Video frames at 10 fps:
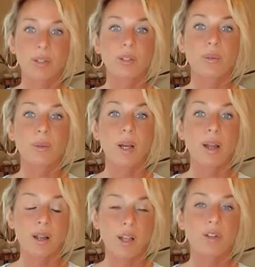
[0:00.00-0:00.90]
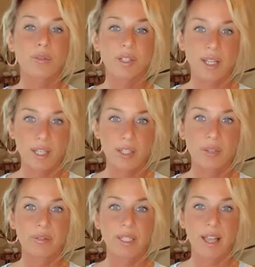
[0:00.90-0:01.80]
You are creating your
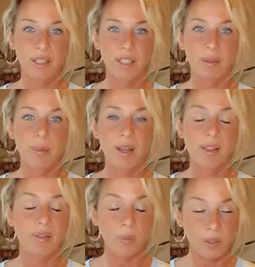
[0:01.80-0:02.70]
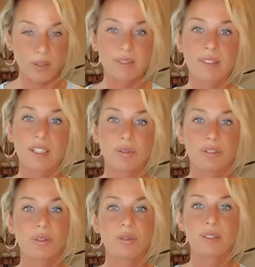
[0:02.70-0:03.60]
reality by the words that you
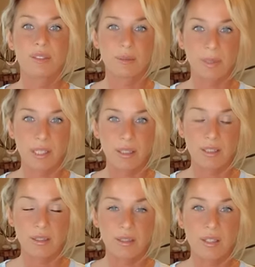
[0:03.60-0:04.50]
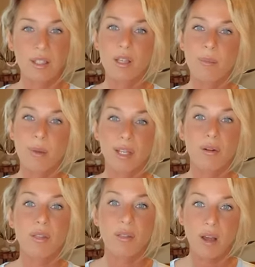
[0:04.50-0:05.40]
choose to speak, by your
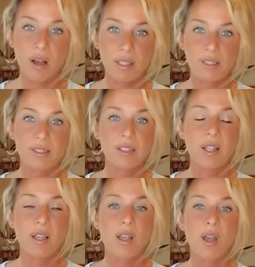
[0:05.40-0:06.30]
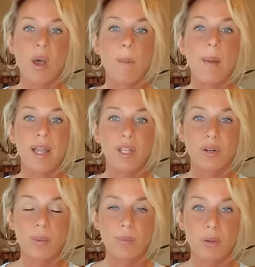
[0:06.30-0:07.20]
thoughts, by your
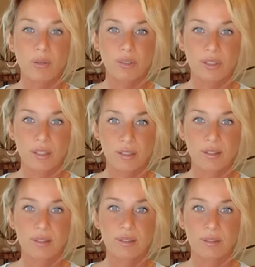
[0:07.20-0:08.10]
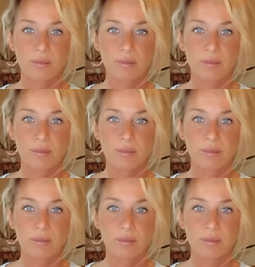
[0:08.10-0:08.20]
emotions.